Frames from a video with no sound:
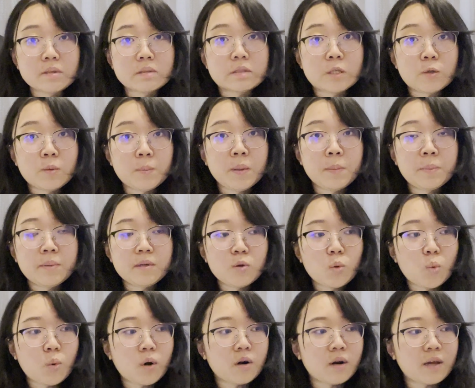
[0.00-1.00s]
there will be people
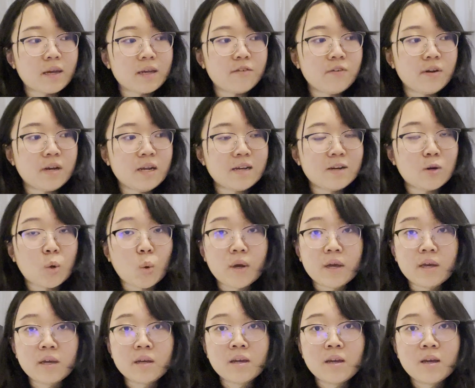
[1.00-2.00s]
who are like really
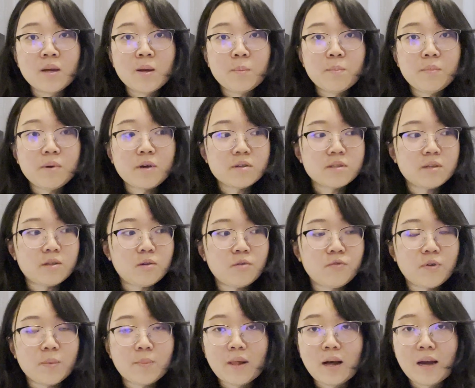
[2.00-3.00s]
annoying because they don't
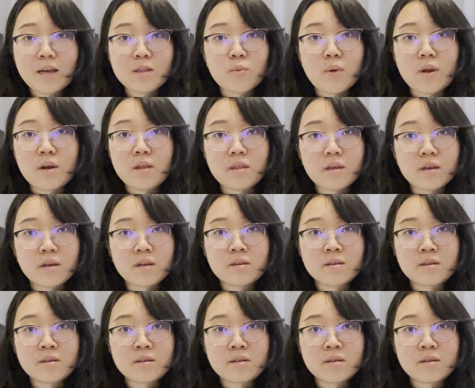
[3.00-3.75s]
reply to anything,